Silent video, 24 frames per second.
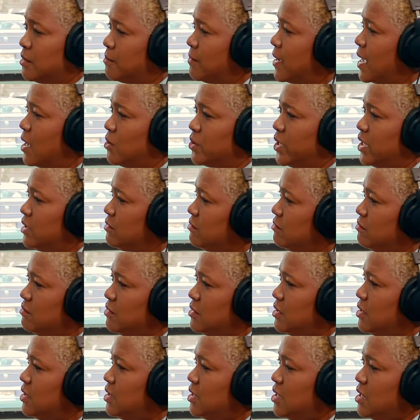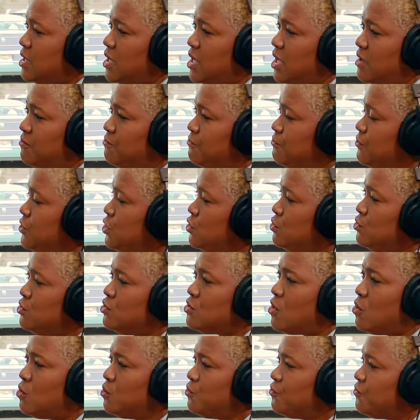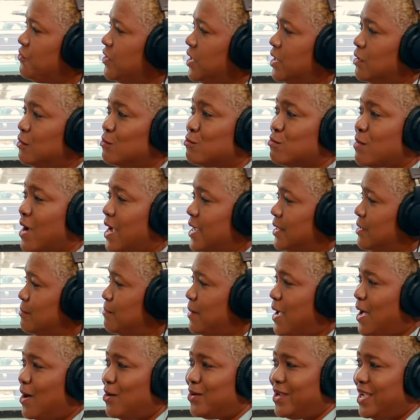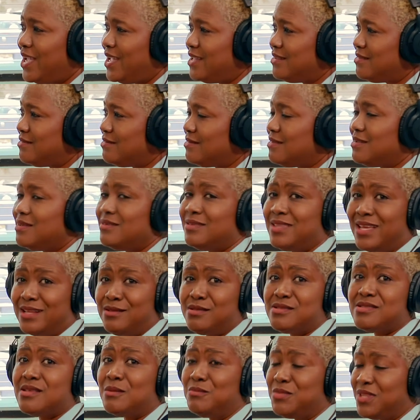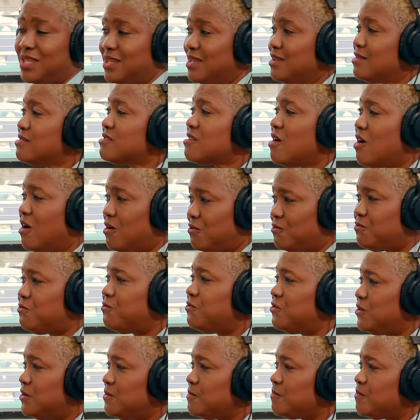about it. If you don't feel right about it, then something is off.